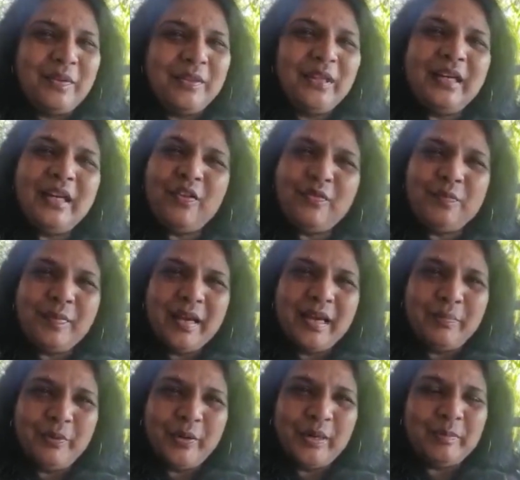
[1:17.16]
Three of my
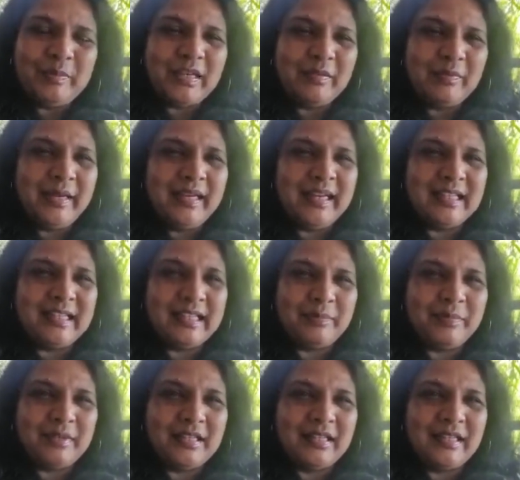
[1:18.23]
poems have been
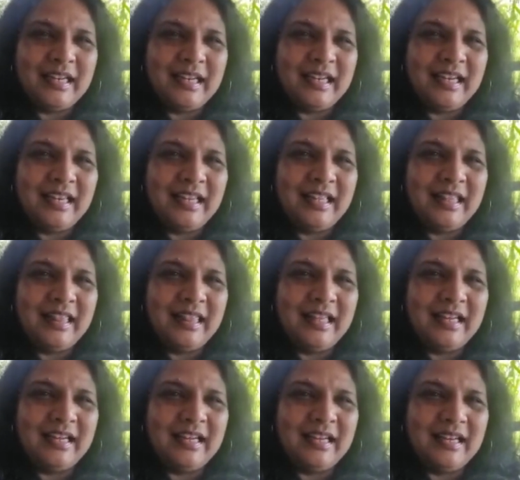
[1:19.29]
accepted in
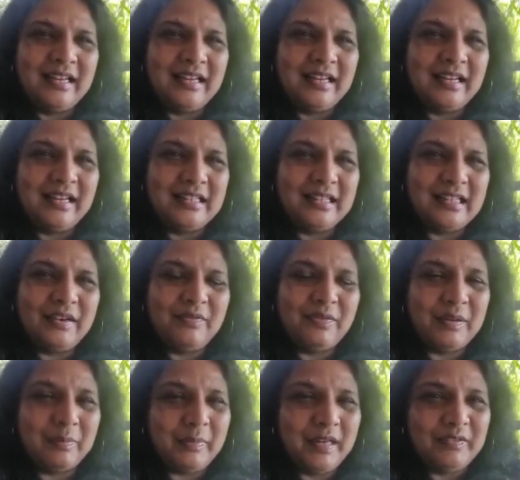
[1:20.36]
the Safe
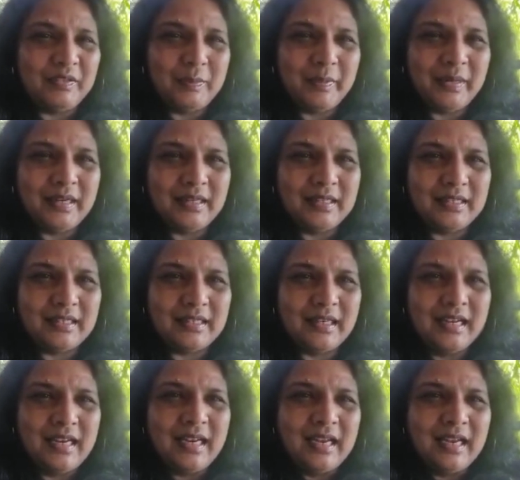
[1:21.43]
and Brave Space
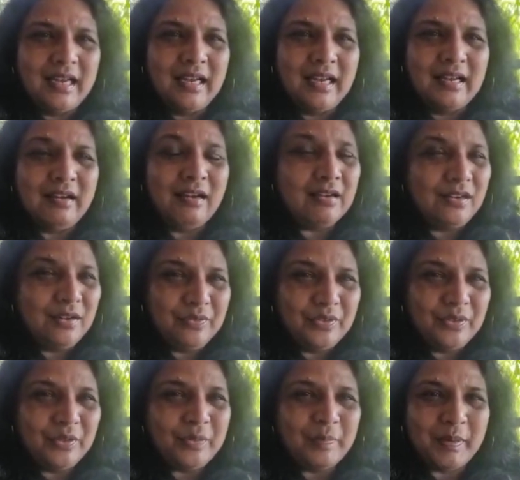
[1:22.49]
Garden of
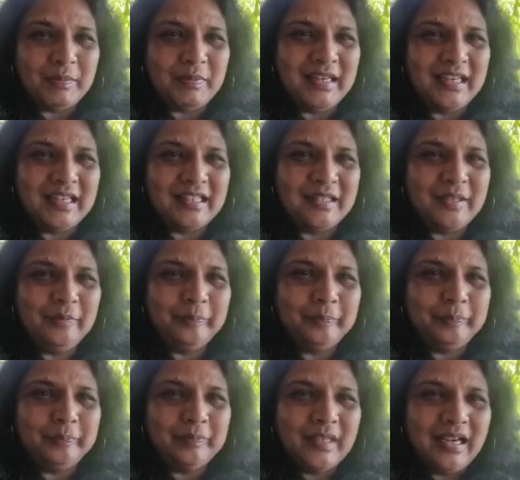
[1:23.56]
Neuro publication.
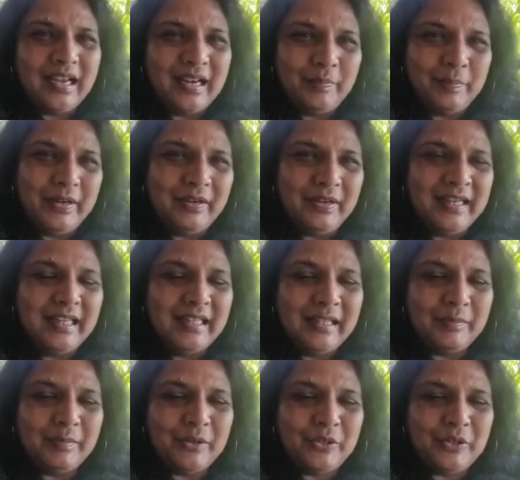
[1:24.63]
I'll be reading
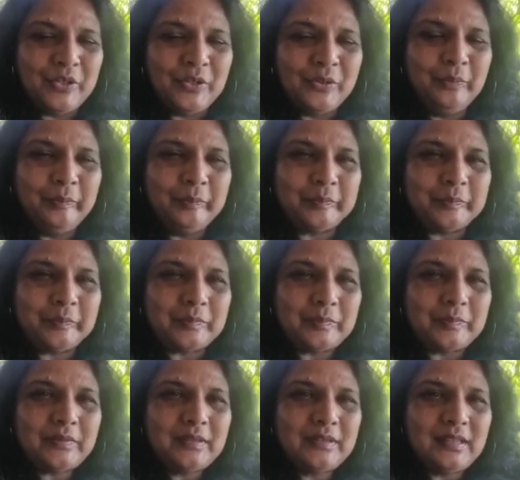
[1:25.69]
them out to you.
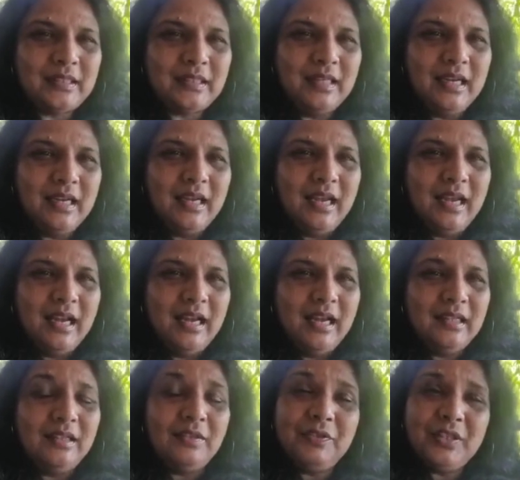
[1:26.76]

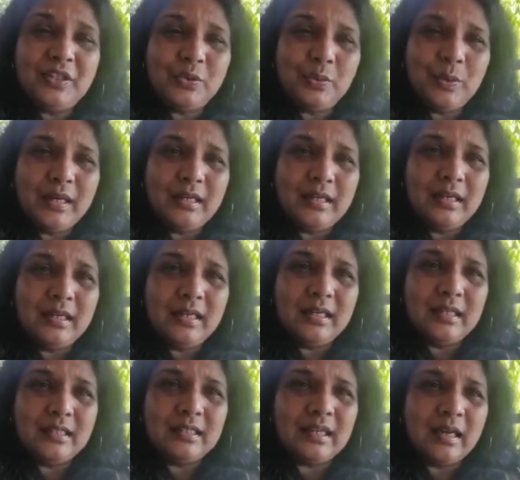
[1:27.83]
The first one
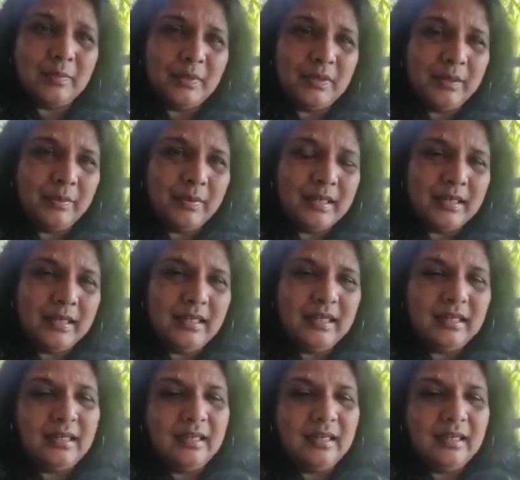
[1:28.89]
is Kabuliwali.